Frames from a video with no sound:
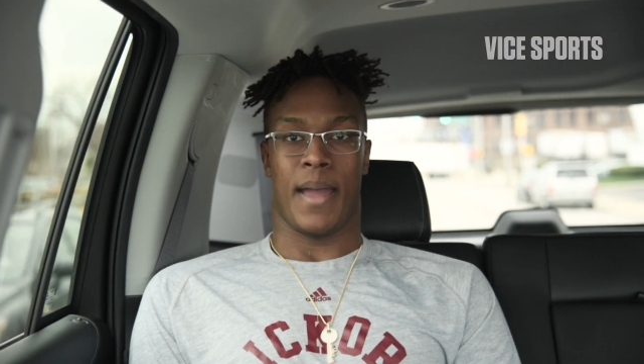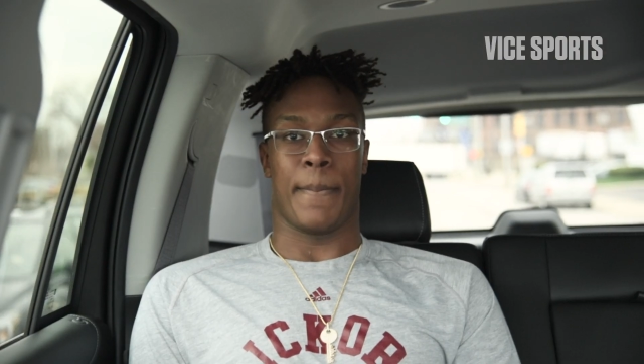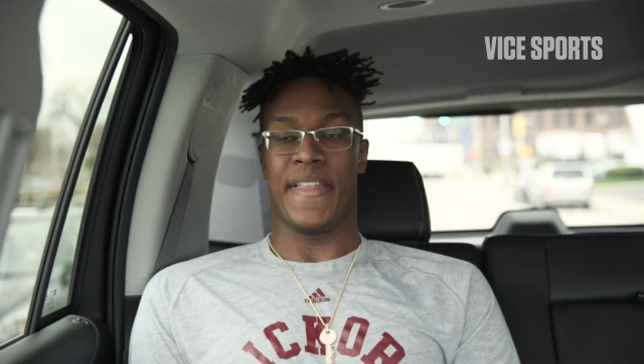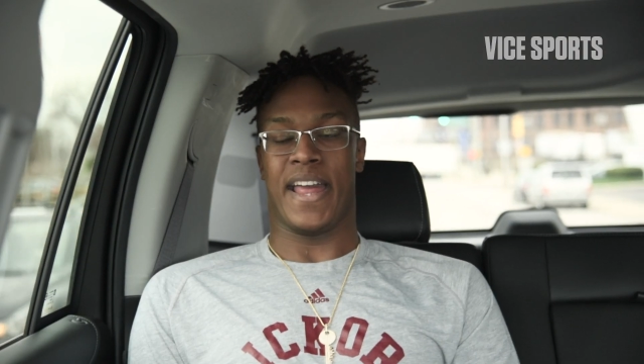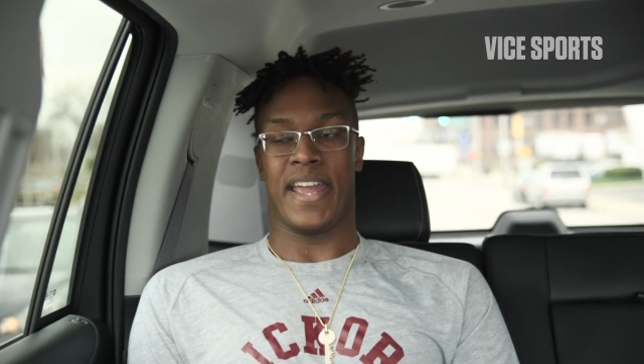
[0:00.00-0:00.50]
I
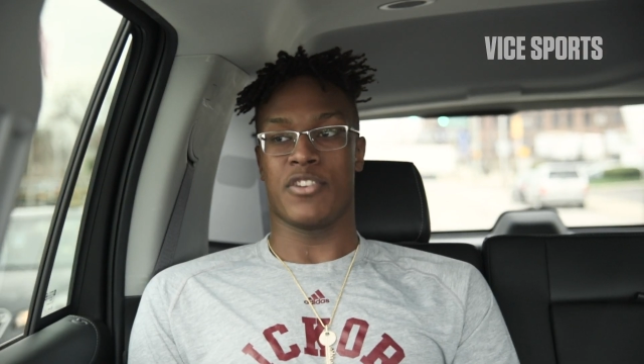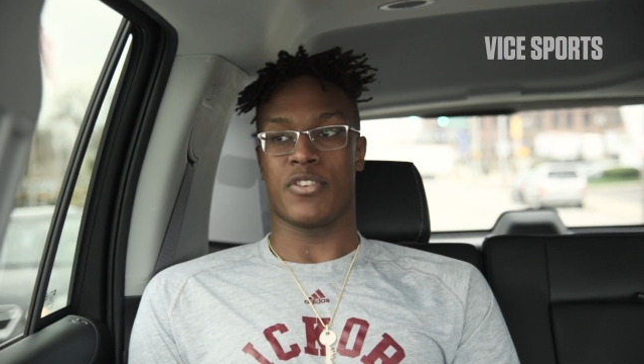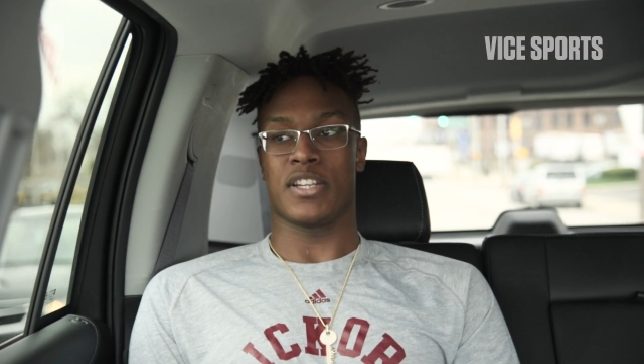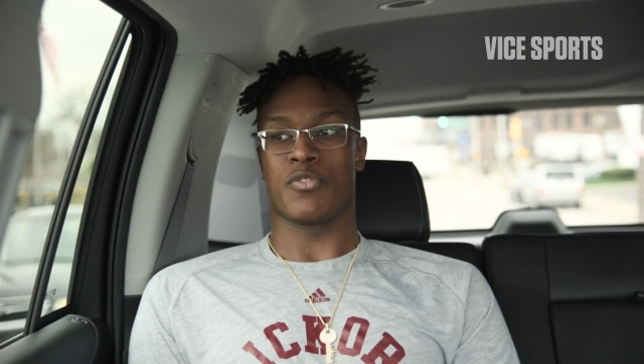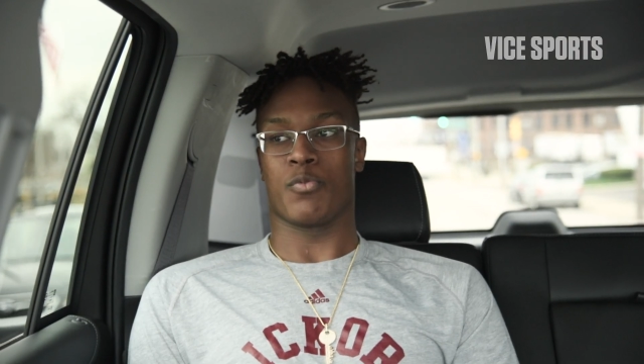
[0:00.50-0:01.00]
mean, that
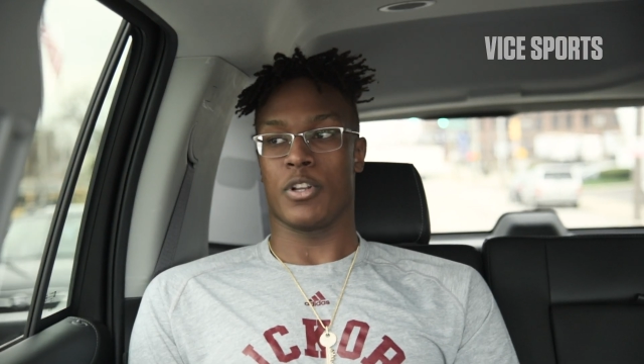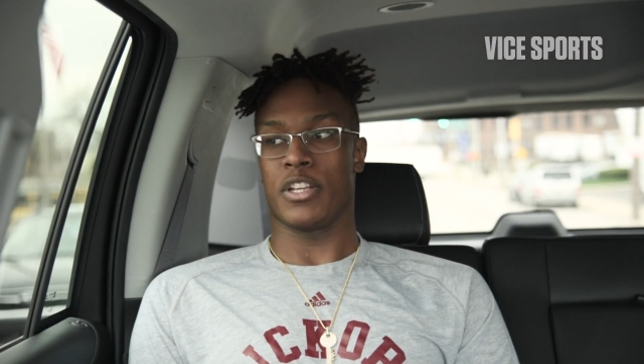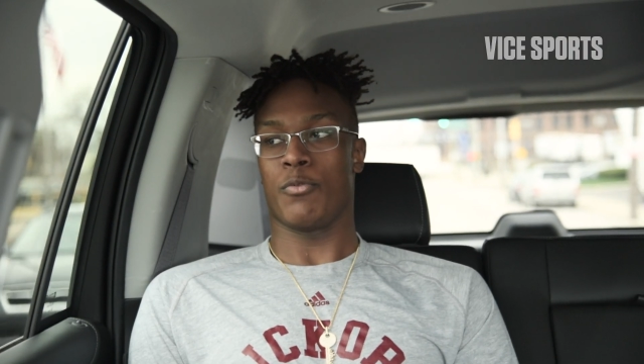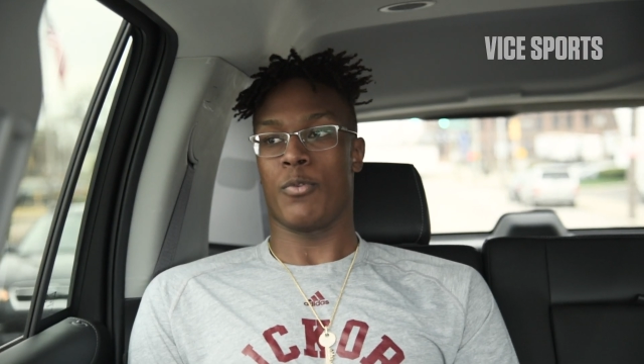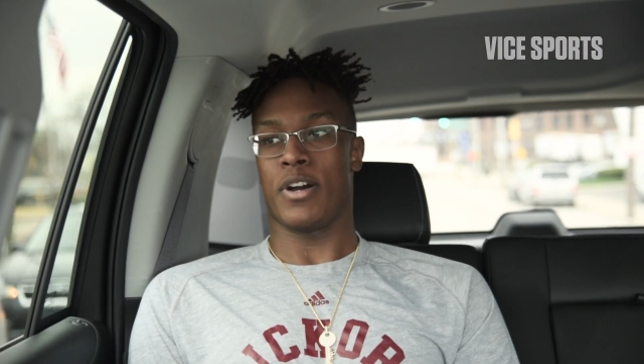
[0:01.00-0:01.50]
injury is
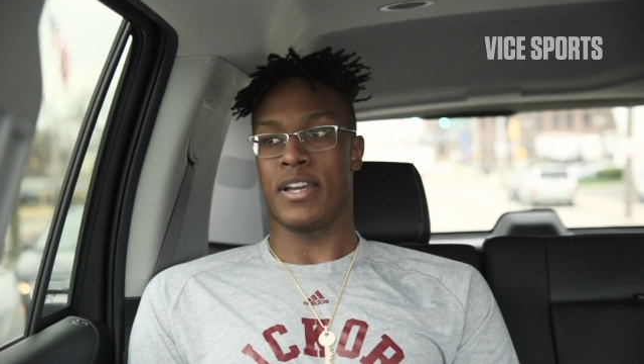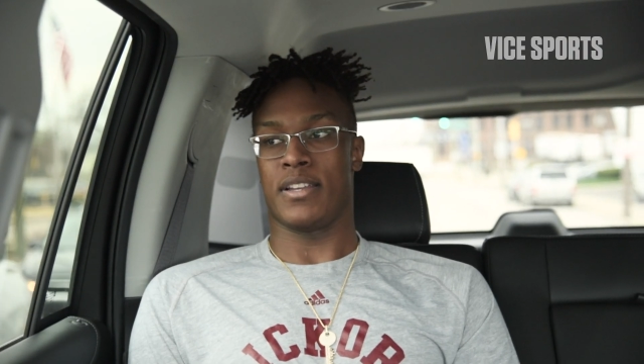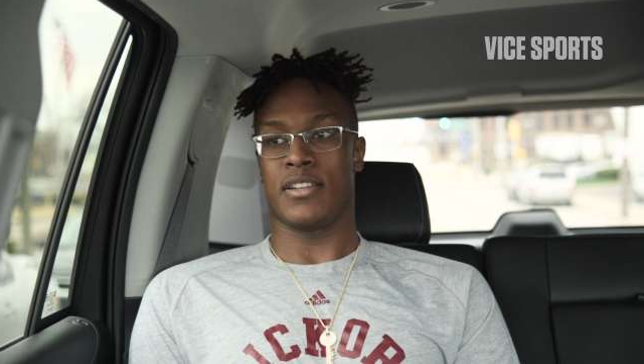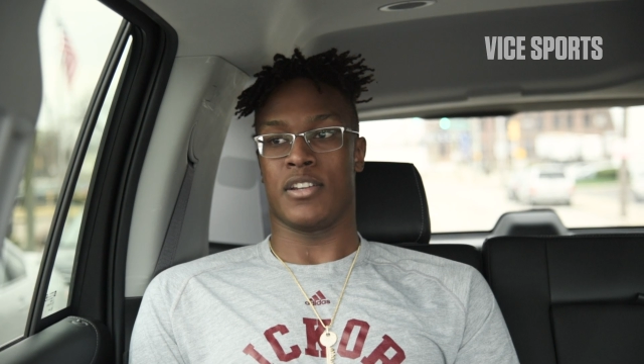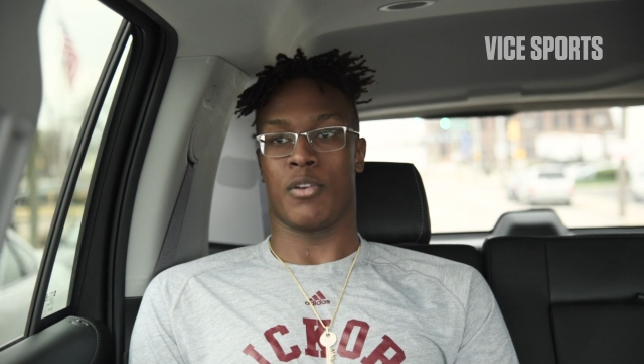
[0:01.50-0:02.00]
really
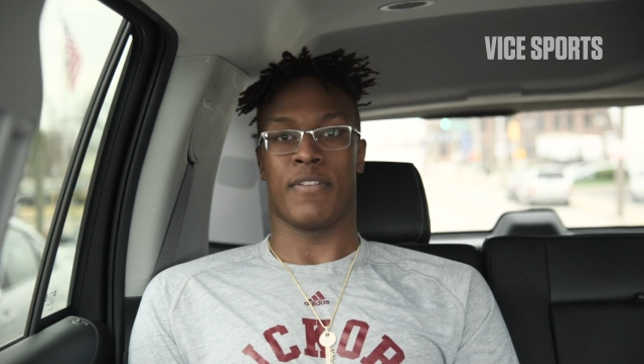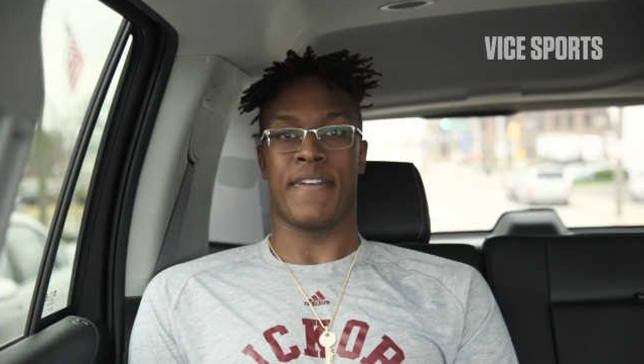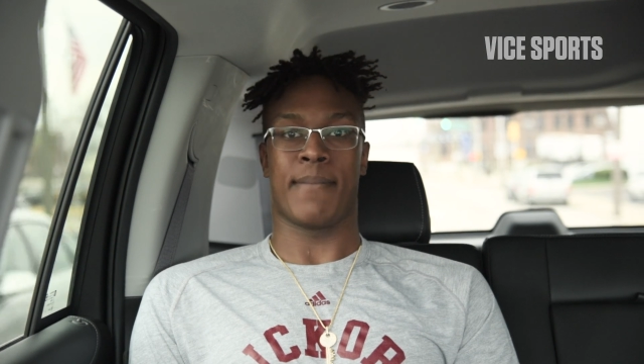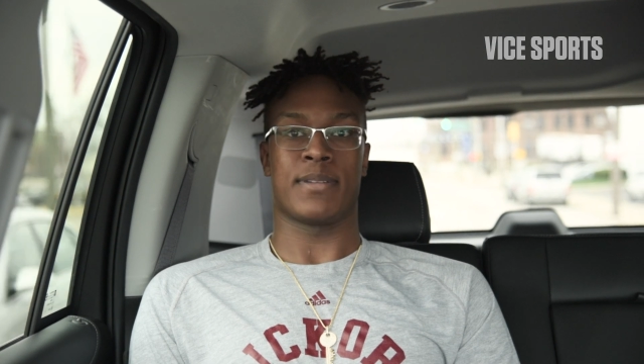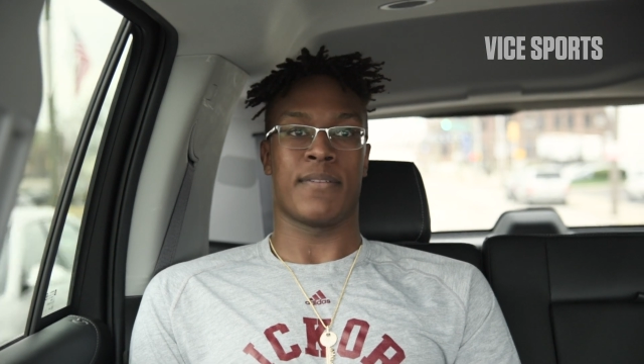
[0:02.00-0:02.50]
what, you know,
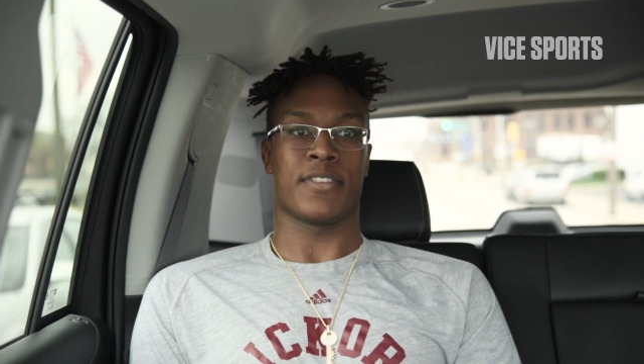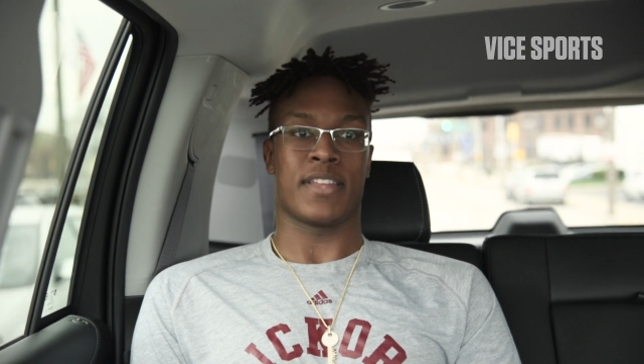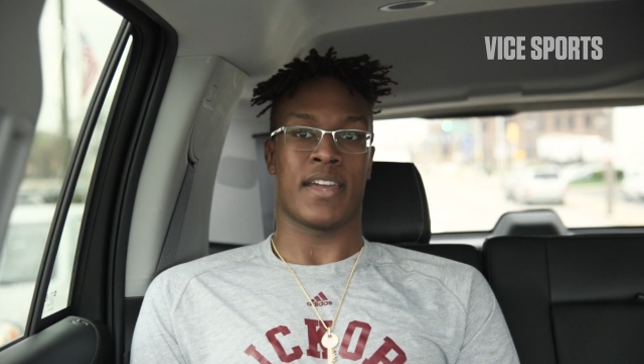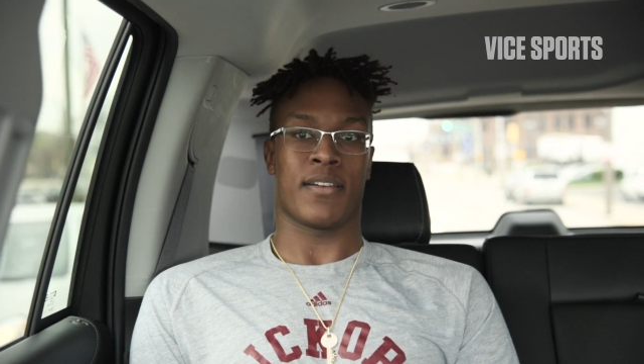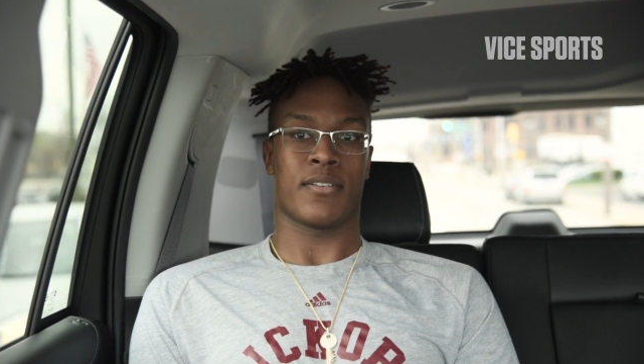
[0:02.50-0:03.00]
revamped
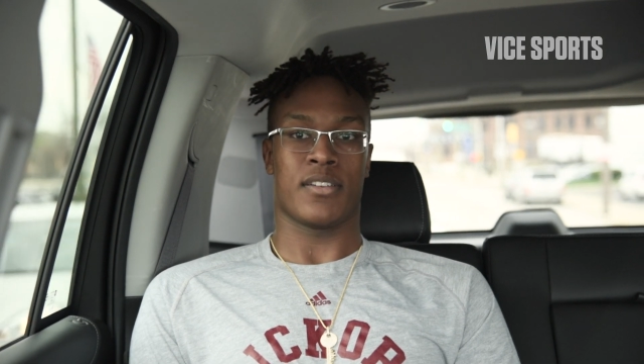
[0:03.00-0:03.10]
everything.